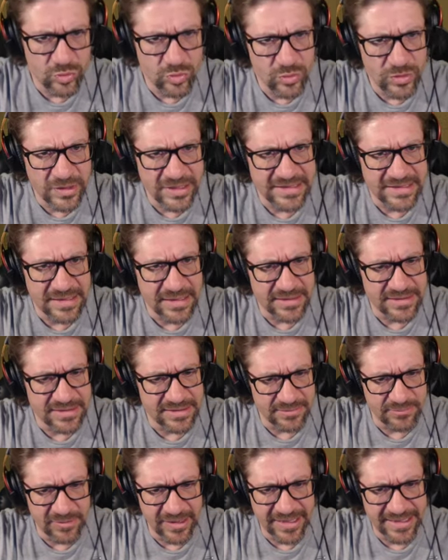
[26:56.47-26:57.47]
That's not
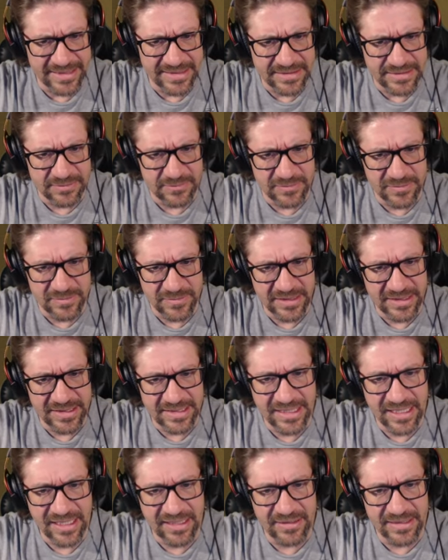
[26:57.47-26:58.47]
the right one.
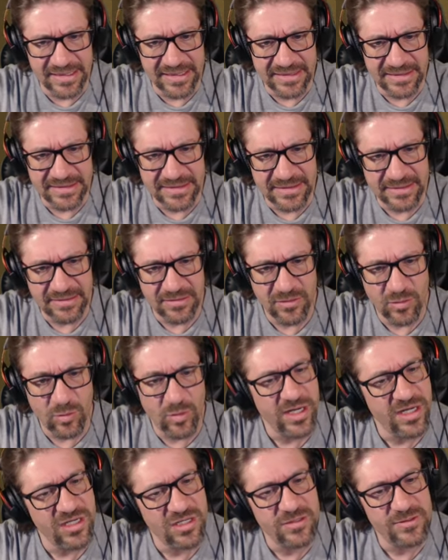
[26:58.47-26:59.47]
There it is. Why
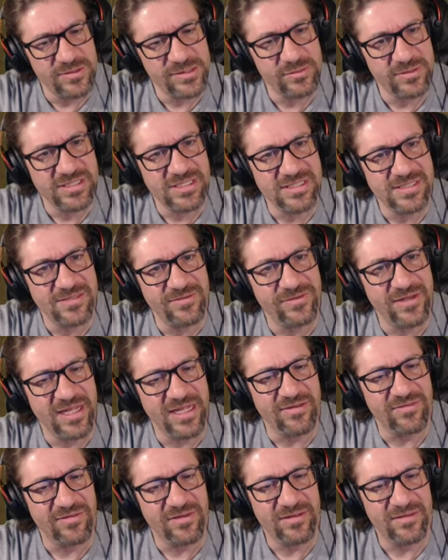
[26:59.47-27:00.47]
did you switch to five?